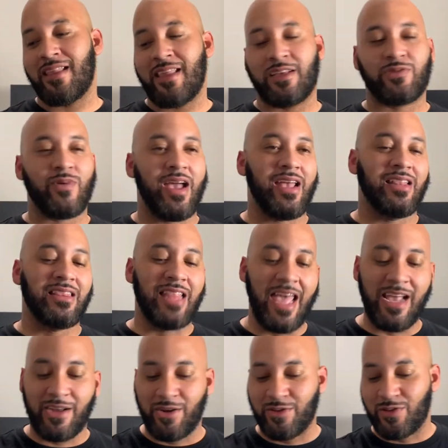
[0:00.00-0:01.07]
That's right.
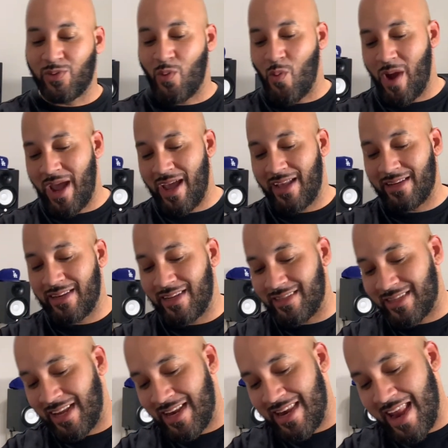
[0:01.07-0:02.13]
Lakers win
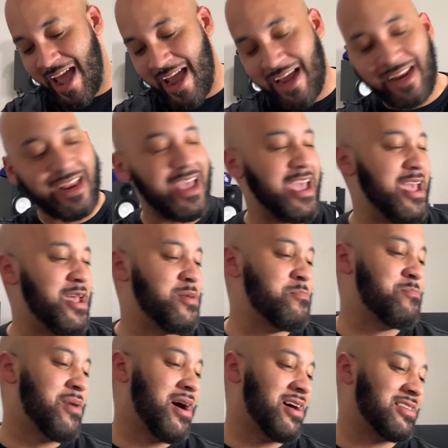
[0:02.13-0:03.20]
tonight in
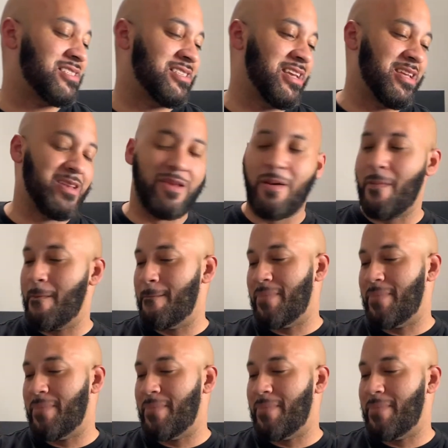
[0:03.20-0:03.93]
Boston,